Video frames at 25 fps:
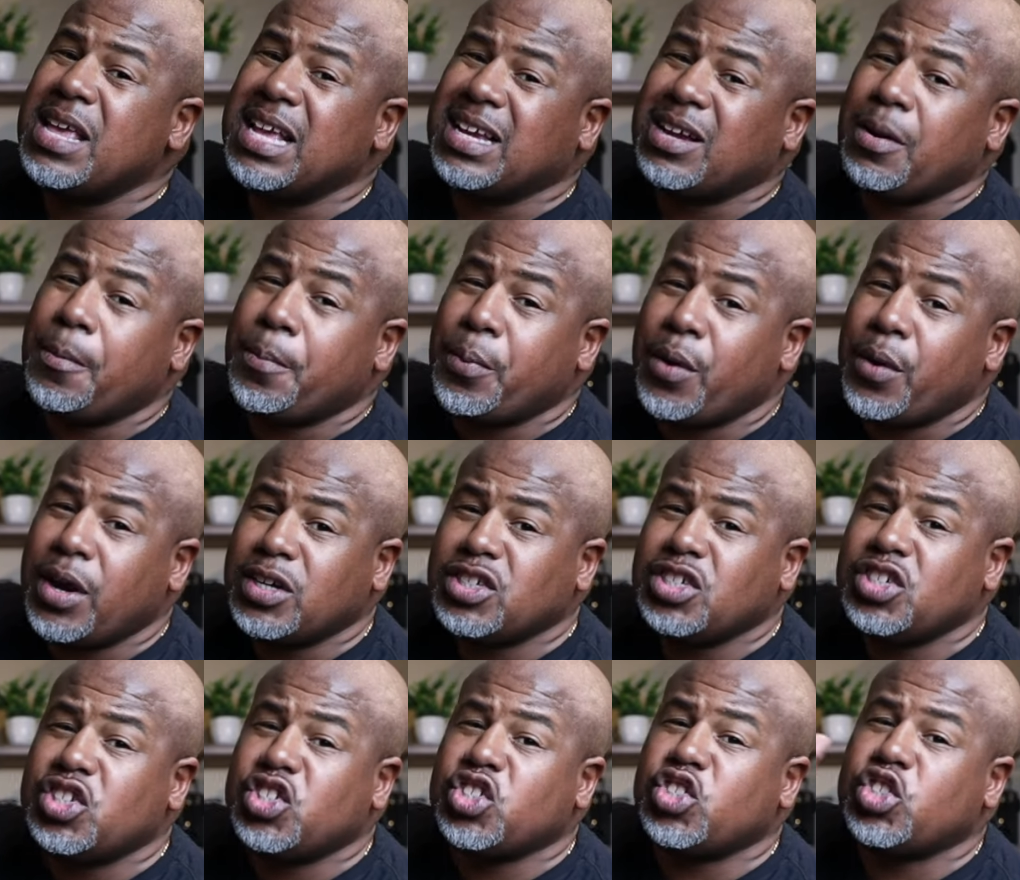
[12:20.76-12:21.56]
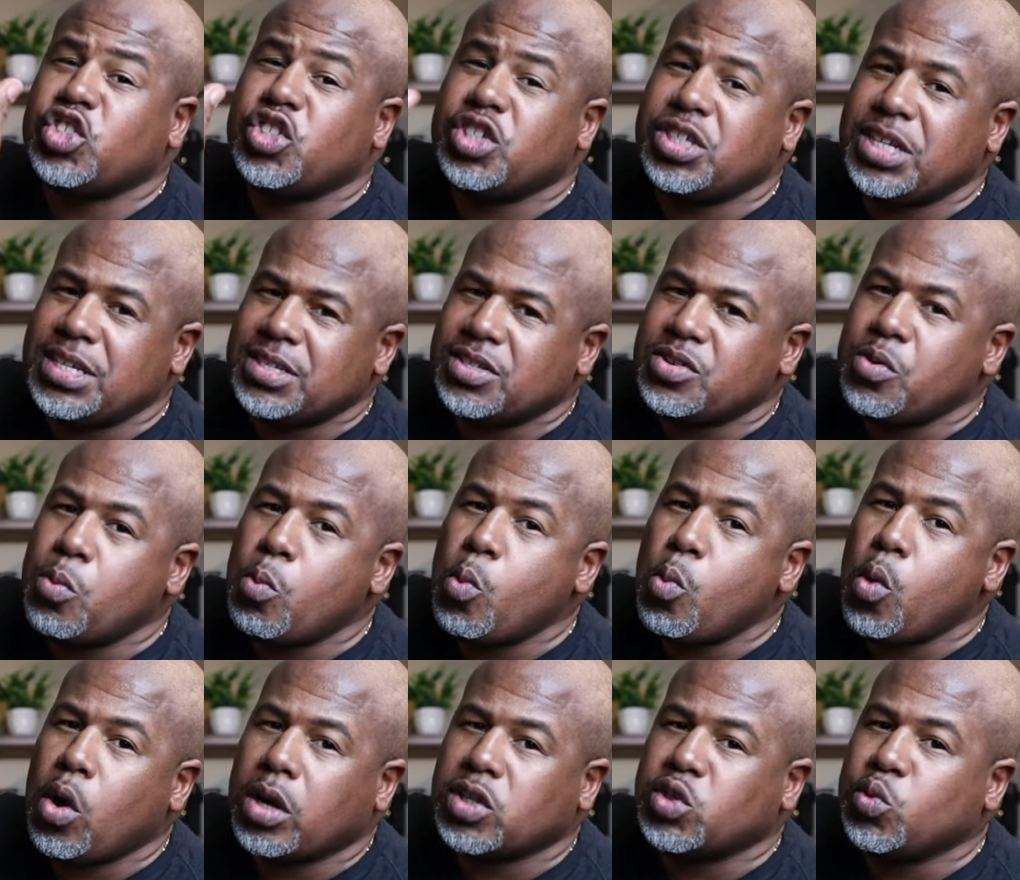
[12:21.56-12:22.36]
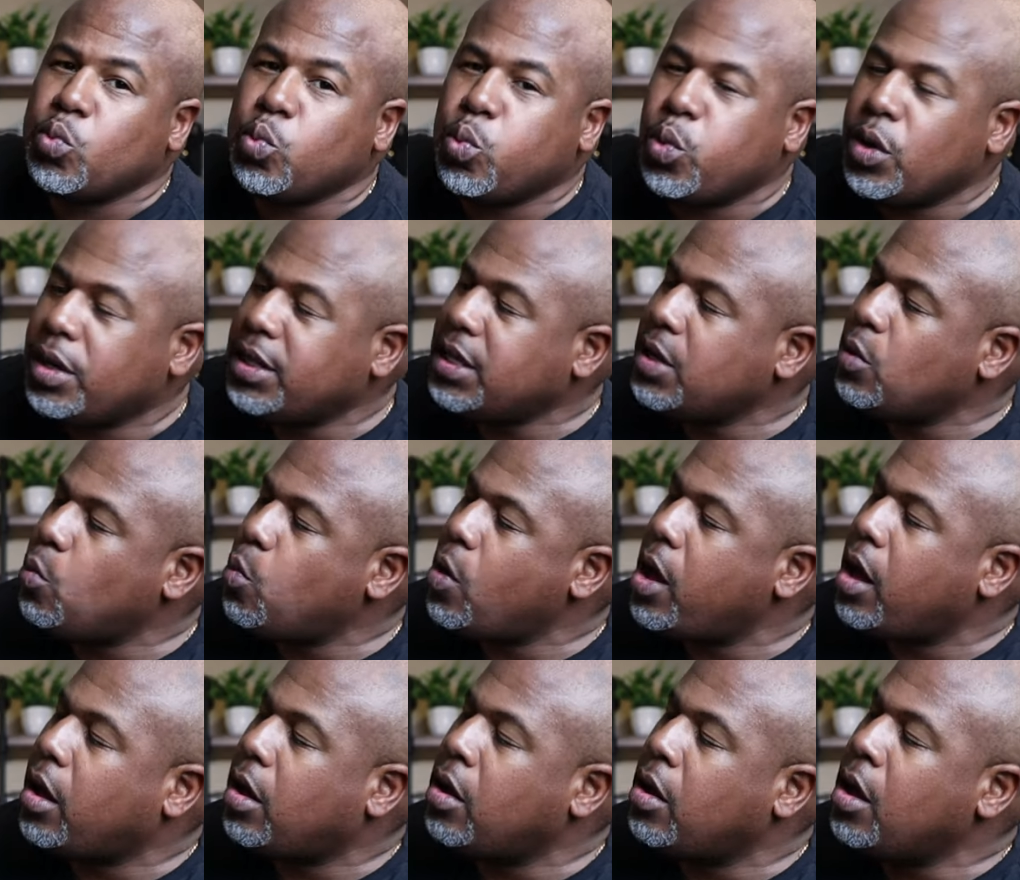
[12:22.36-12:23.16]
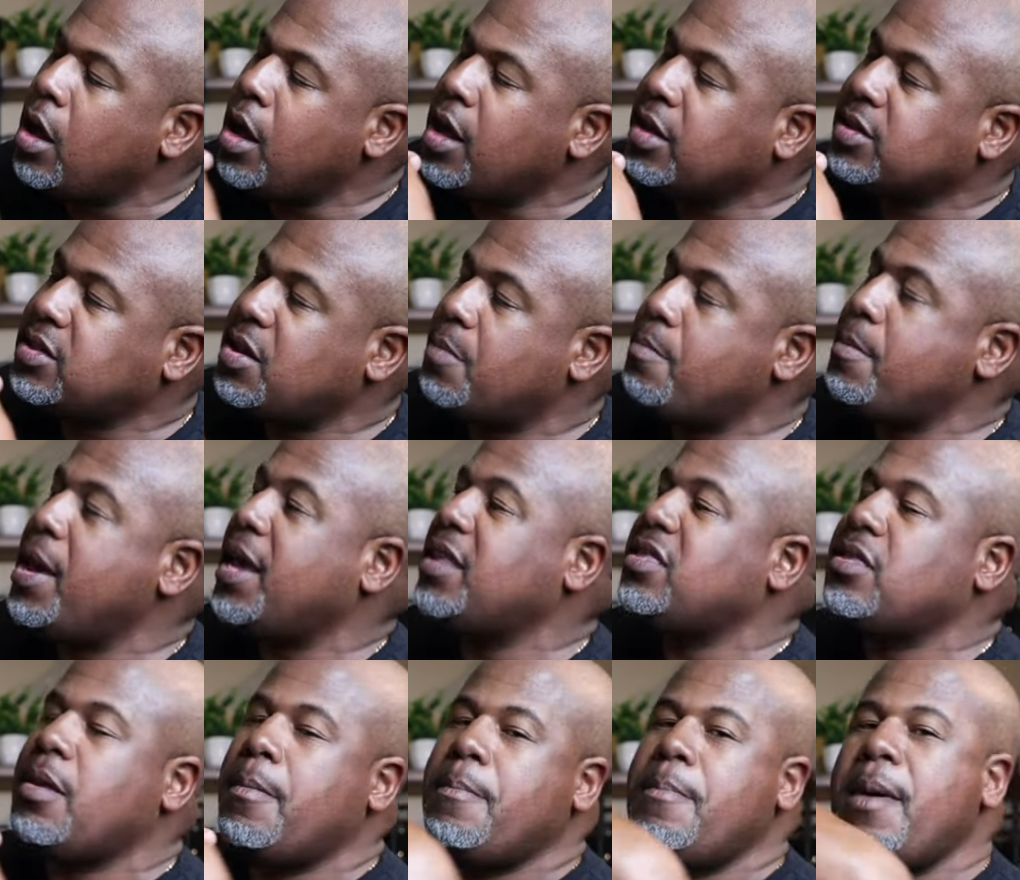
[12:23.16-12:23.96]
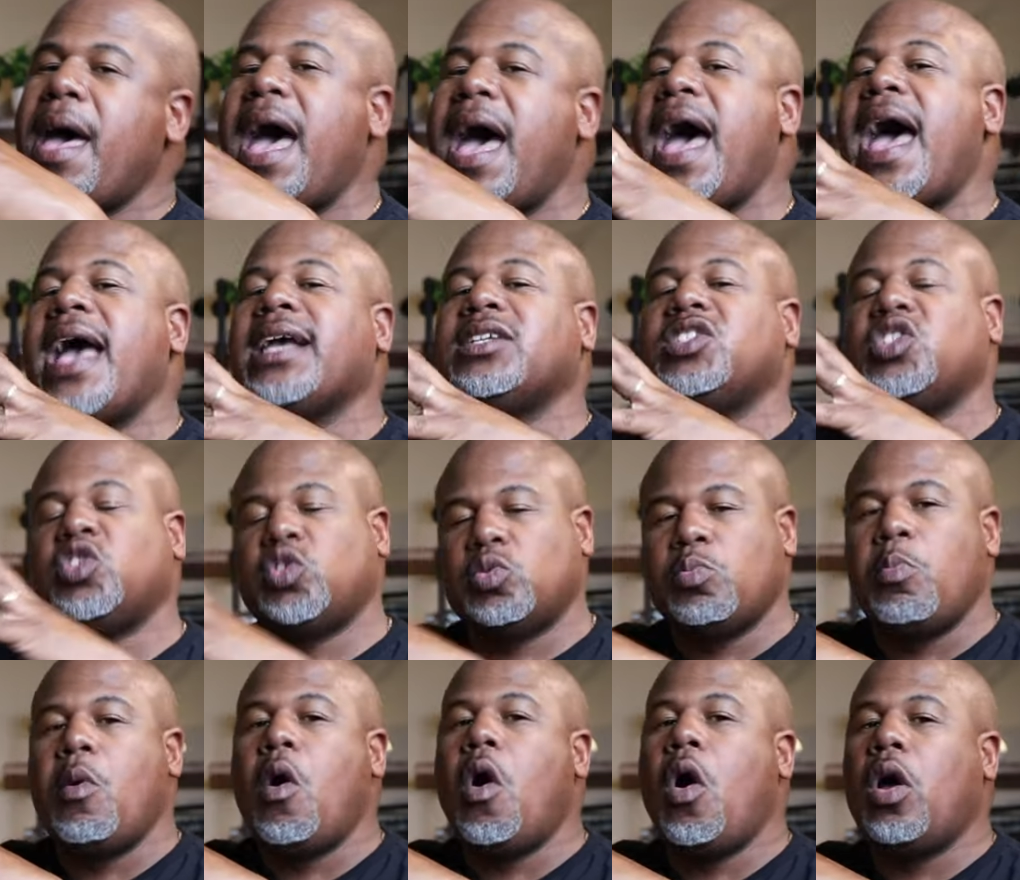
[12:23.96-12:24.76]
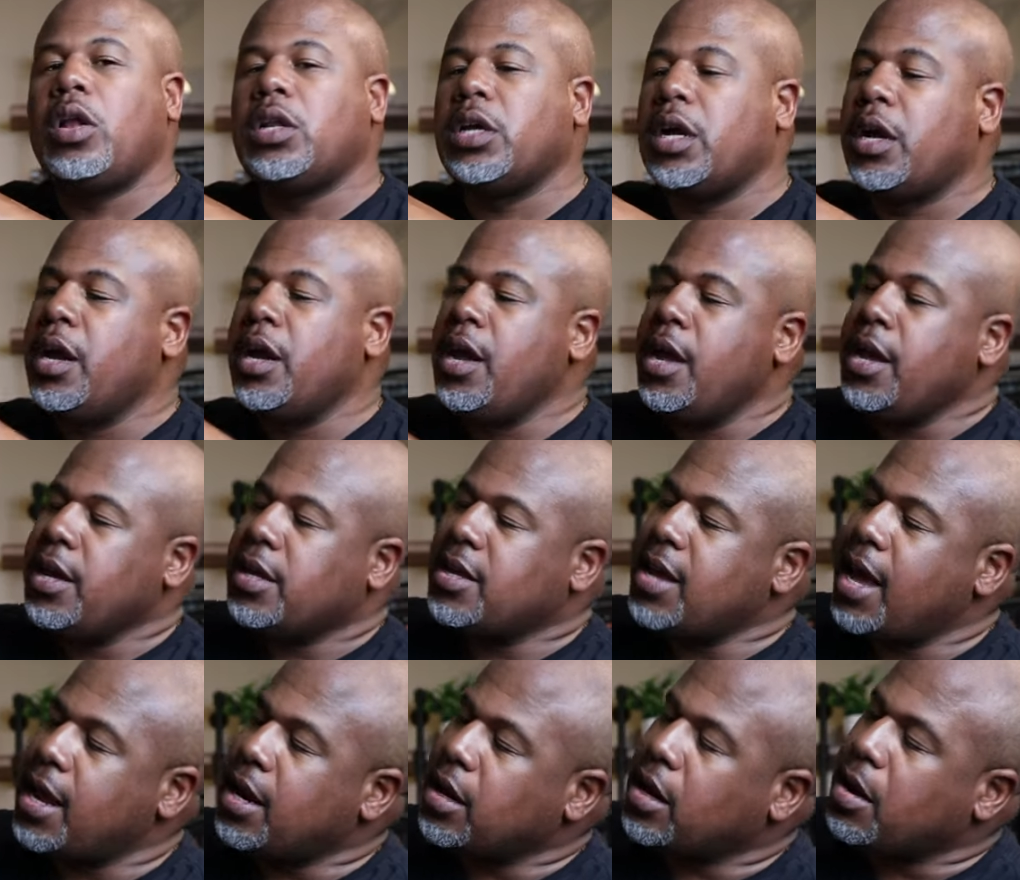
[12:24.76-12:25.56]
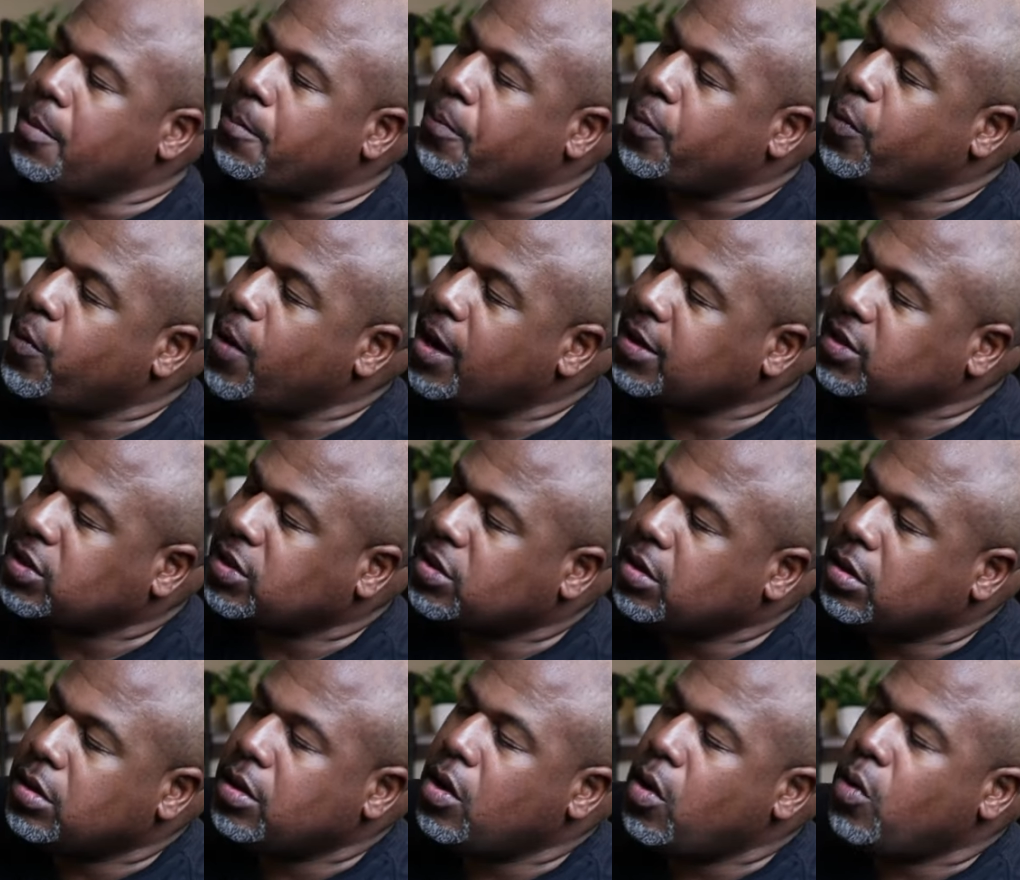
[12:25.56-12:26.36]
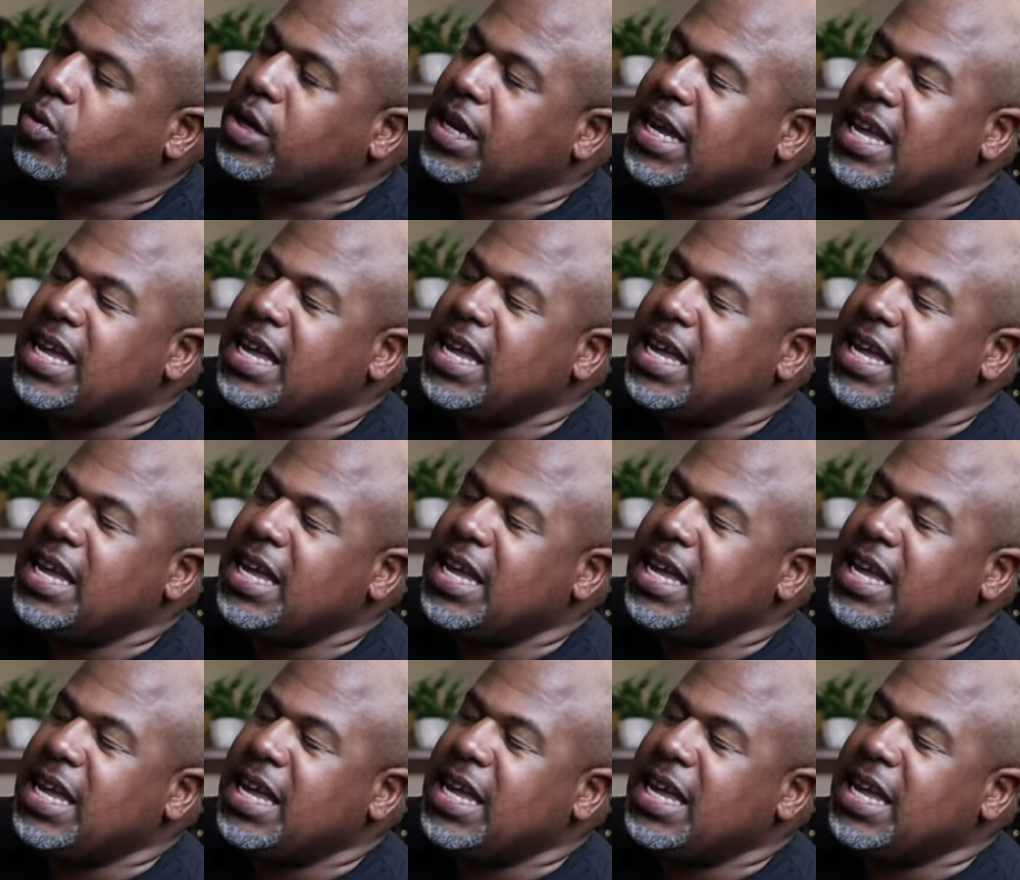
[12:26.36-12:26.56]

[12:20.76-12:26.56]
compression system works really well to make the bag smaller, kind of compress the load.